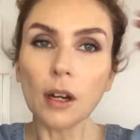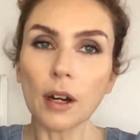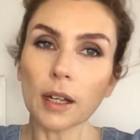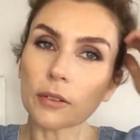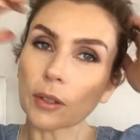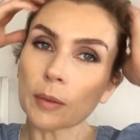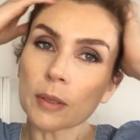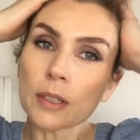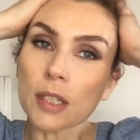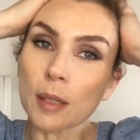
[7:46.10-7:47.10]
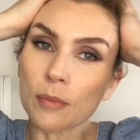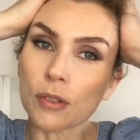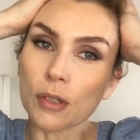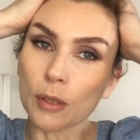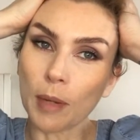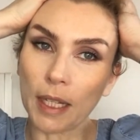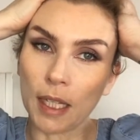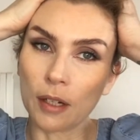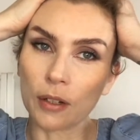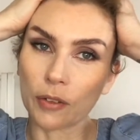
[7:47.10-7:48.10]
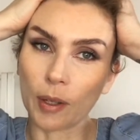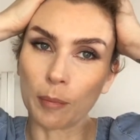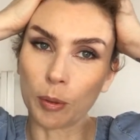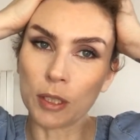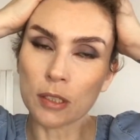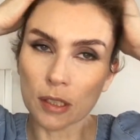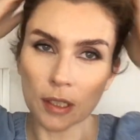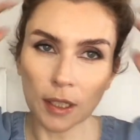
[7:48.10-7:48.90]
Alright, so I'm going to attempt to do my hair at some point.